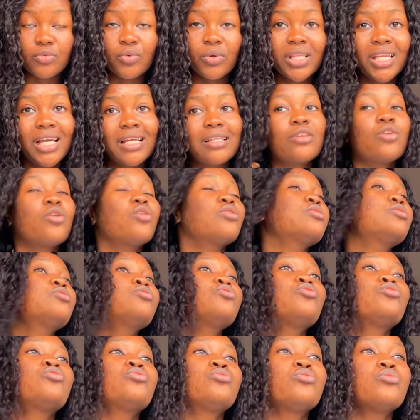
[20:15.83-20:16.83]
What are the courses
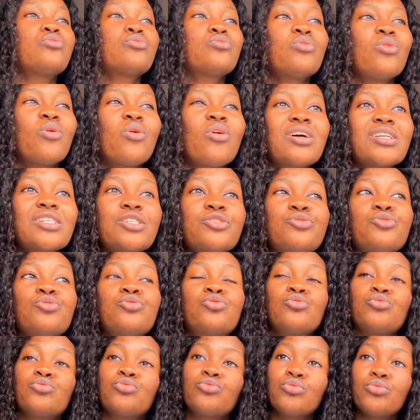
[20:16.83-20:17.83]
you should do? So courses you
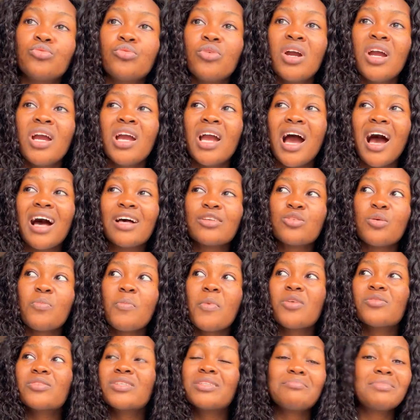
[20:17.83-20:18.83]
should do are
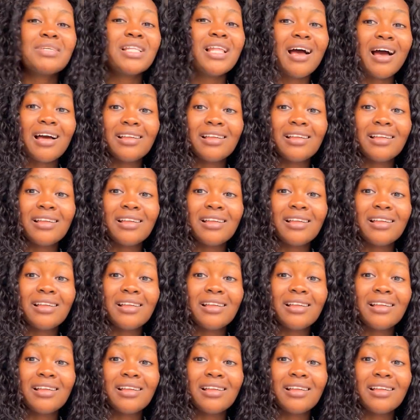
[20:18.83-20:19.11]
somehow similar,